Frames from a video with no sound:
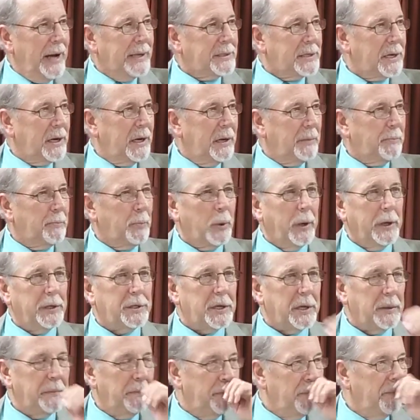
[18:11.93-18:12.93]
that's a good um, bones,
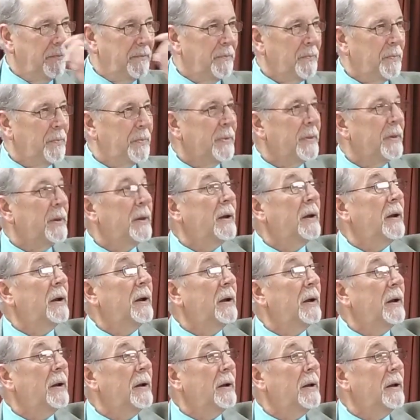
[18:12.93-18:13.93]
preaching.
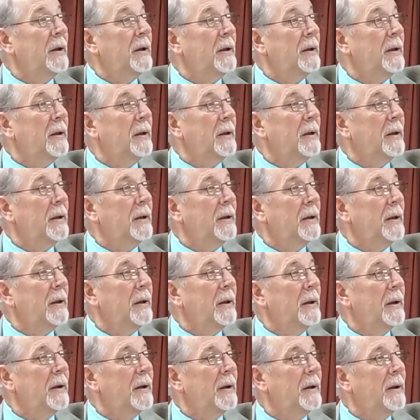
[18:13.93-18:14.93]
Is that why the
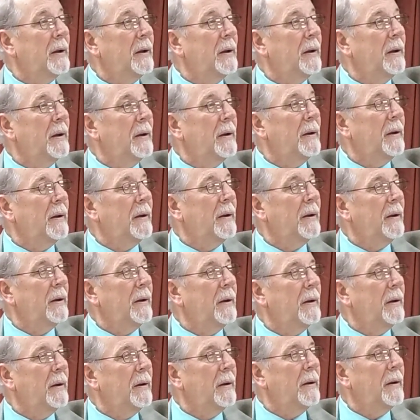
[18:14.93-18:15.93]
bones came
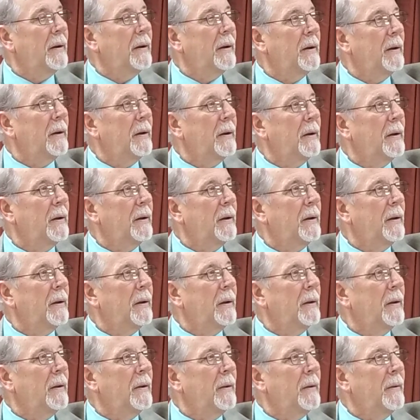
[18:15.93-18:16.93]
alive? When he, you know,
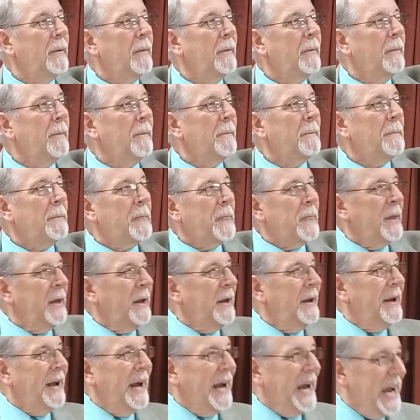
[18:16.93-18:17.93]
can these bones live?
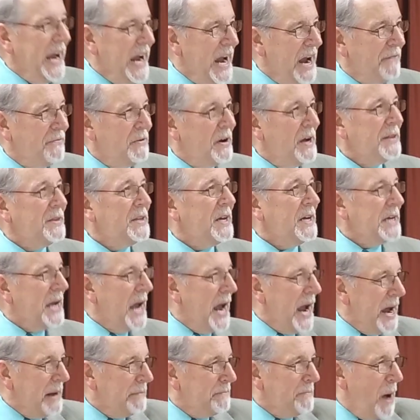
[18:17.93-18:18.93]
Even the
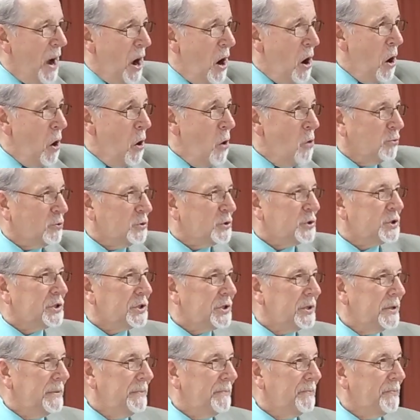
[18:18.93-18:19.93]
dead bones
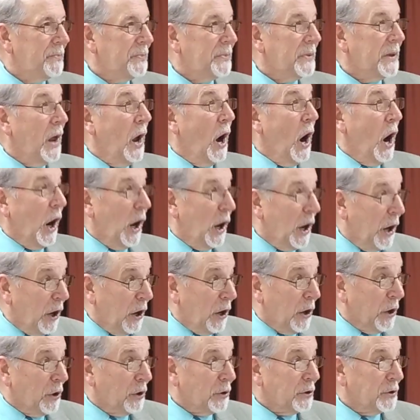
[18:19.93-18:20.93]

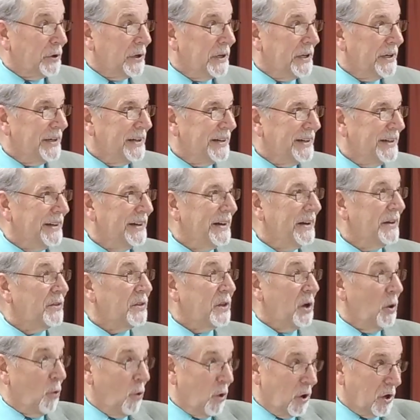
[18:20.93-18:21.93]
heard
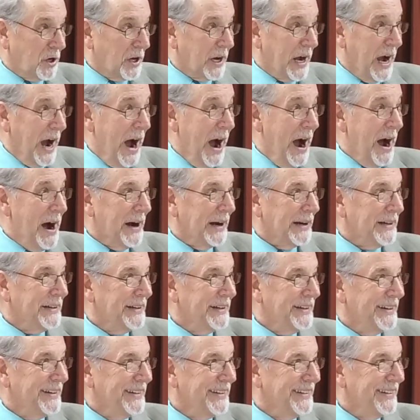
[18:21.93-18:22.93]
the word of God.
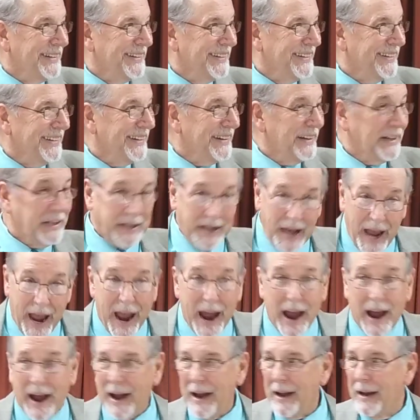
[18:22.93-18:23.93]

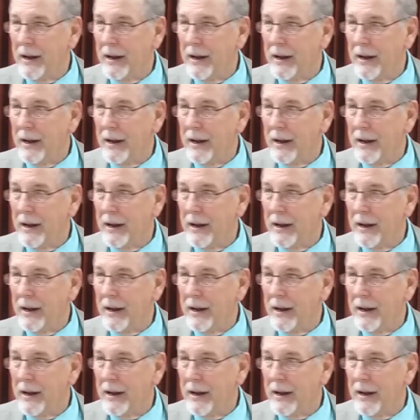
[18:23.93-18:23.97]
Yeah.